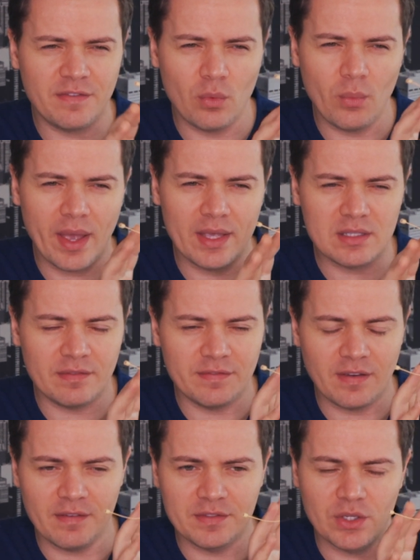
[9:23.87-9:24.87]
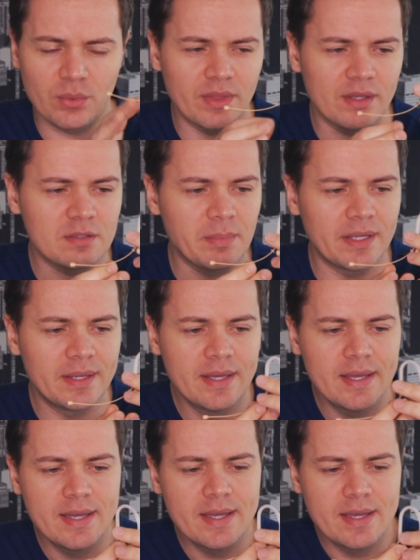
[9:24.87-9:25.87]
ways of doing this, but
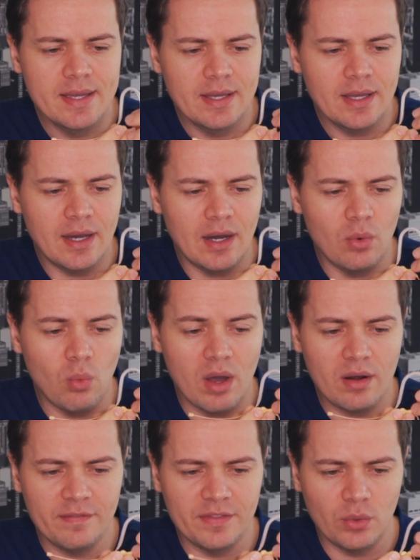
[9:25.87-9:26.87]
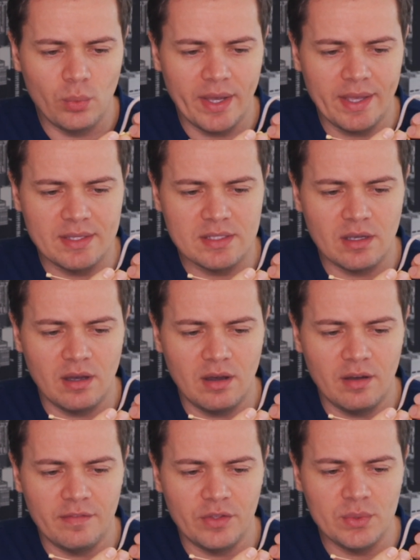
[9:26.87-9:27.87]
one of the ways
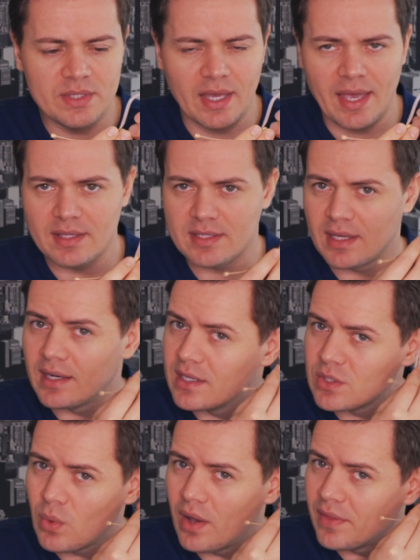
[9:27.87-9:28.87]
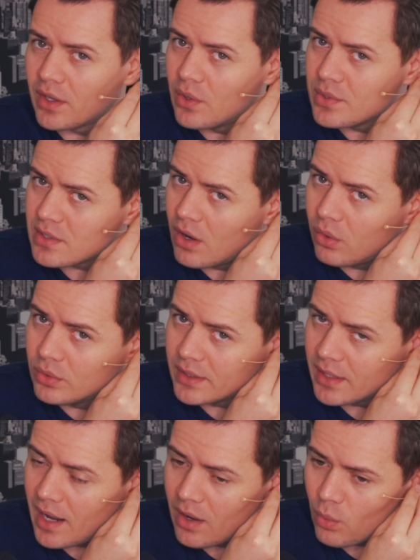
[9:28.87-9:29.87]
of using a headset is one that goes
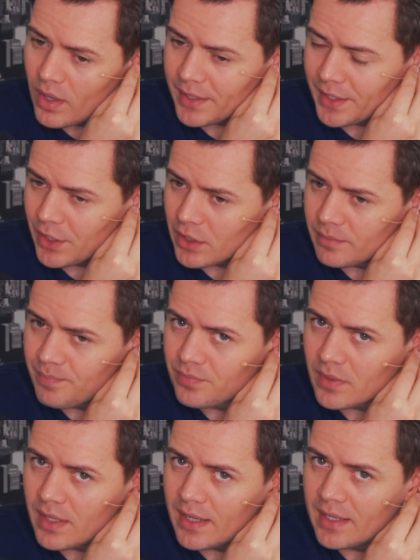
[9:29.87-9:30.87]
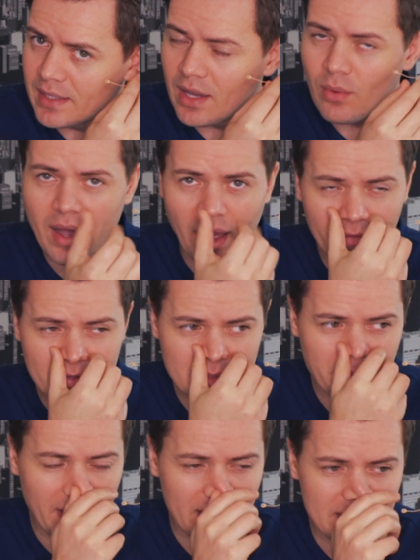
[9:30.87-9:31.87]
only on one ear. Now, I've
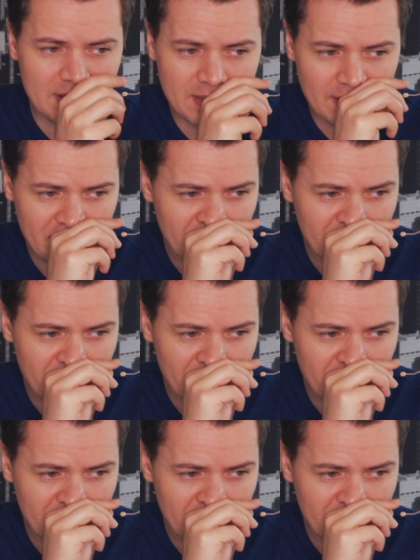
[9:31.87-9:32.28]
spent